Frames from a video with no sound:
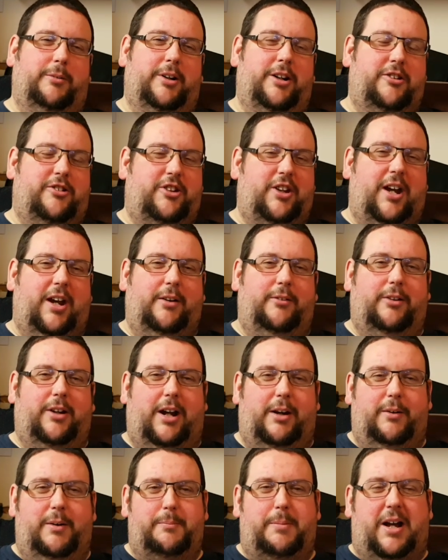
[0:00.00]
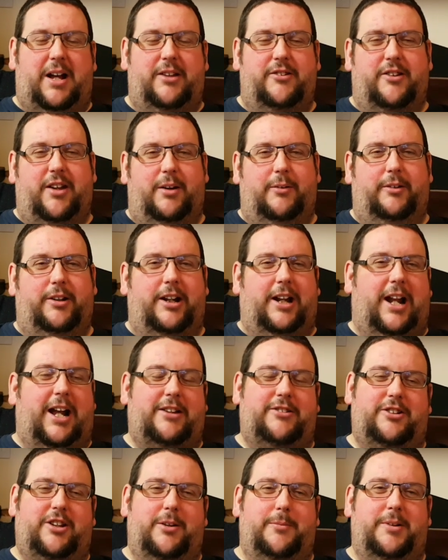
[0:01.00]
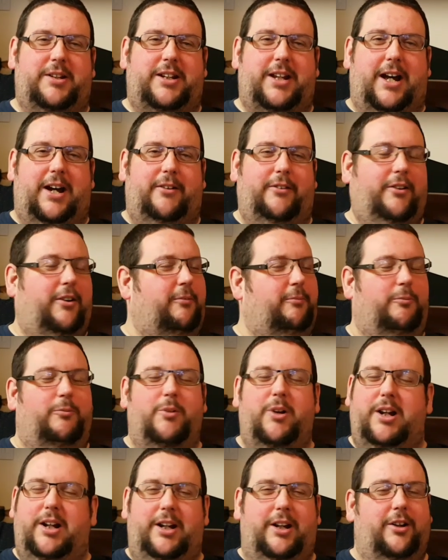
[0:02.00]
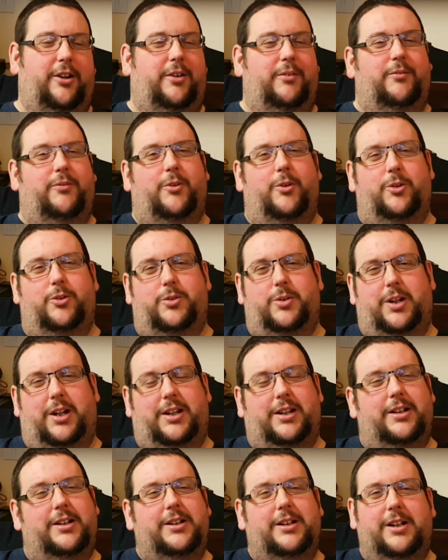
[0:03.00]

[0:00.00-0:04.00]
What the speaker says: We're going to see how it pans out with the lads coming down. I'm really looking forward to it.